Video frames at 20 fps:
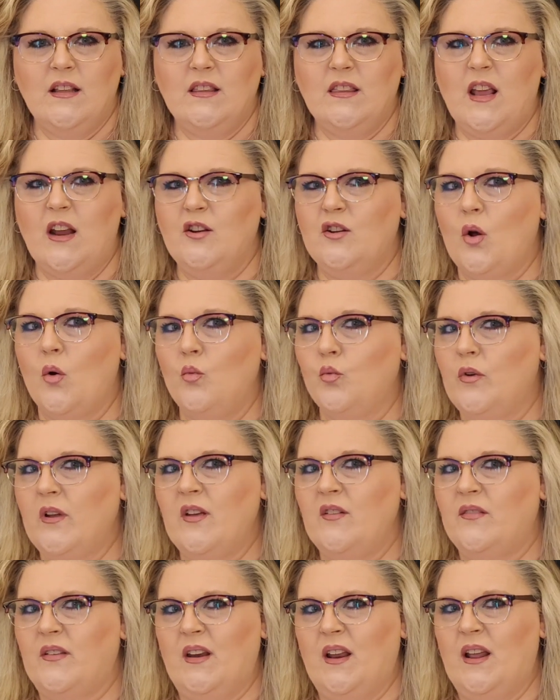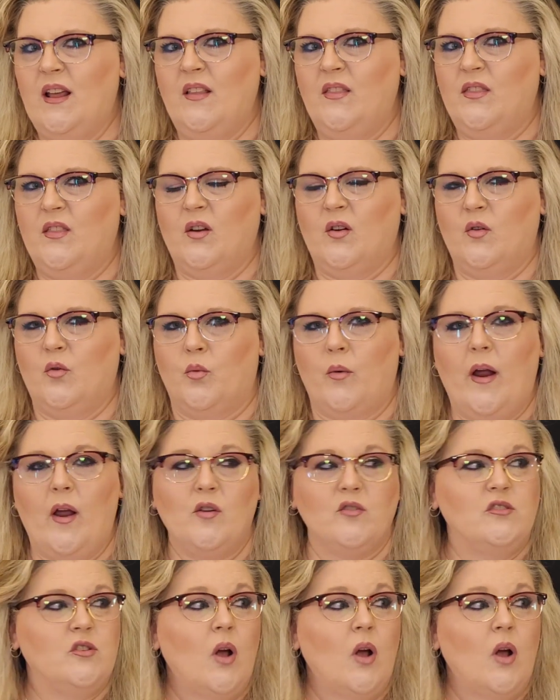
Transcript: they don't even hit the ground.